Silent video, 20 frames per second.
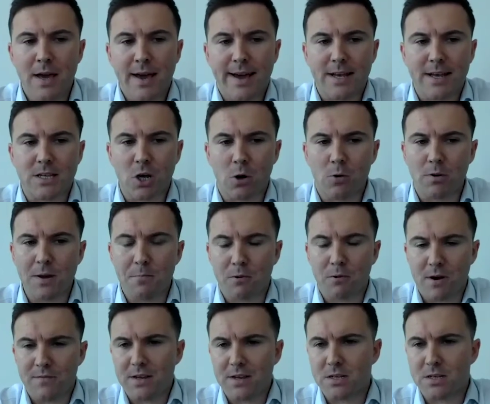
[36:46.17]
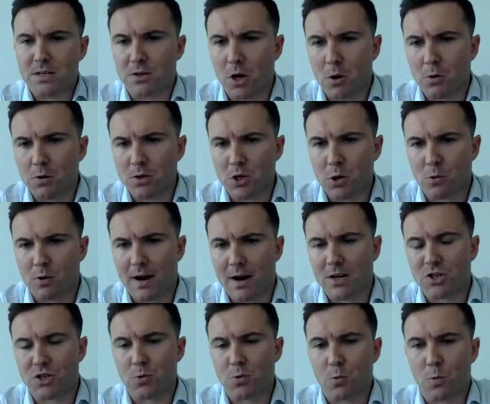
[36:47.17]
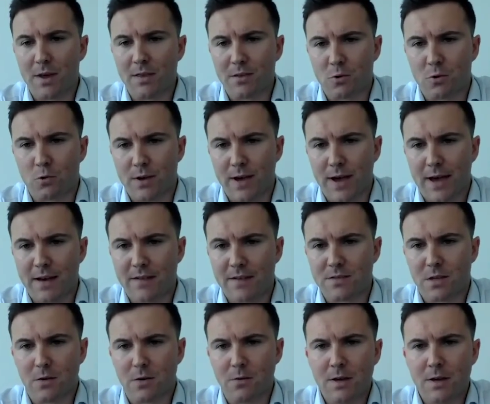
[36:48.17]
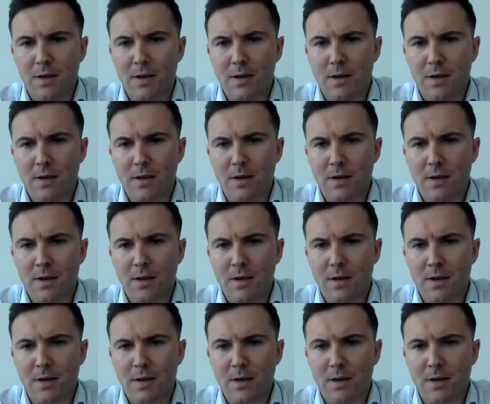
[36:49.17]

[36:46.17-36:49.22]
It's only privy to those who are actually with Creative Zone.